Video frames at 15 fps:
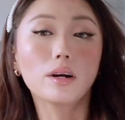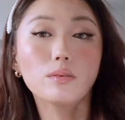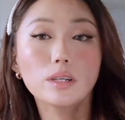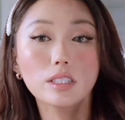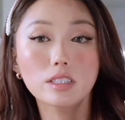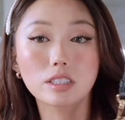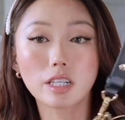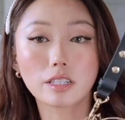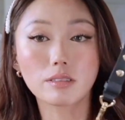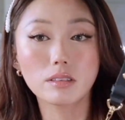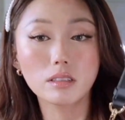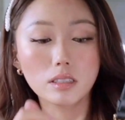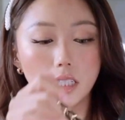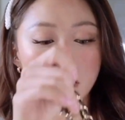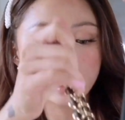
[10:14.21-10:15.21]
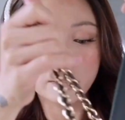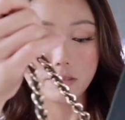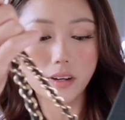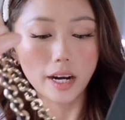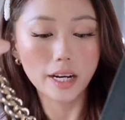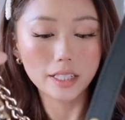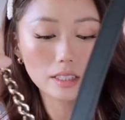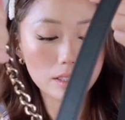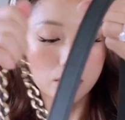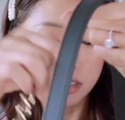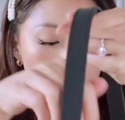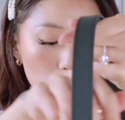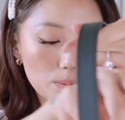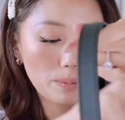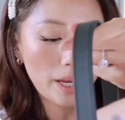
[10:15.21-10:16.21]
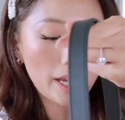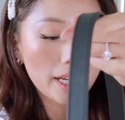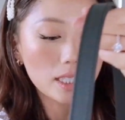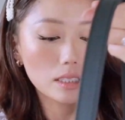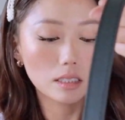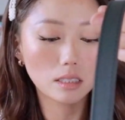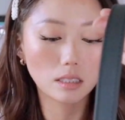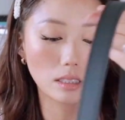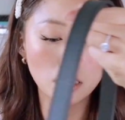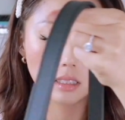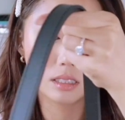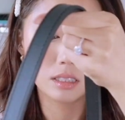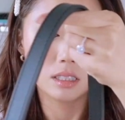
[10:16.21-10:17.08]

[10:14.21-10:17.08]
would generally divide the space,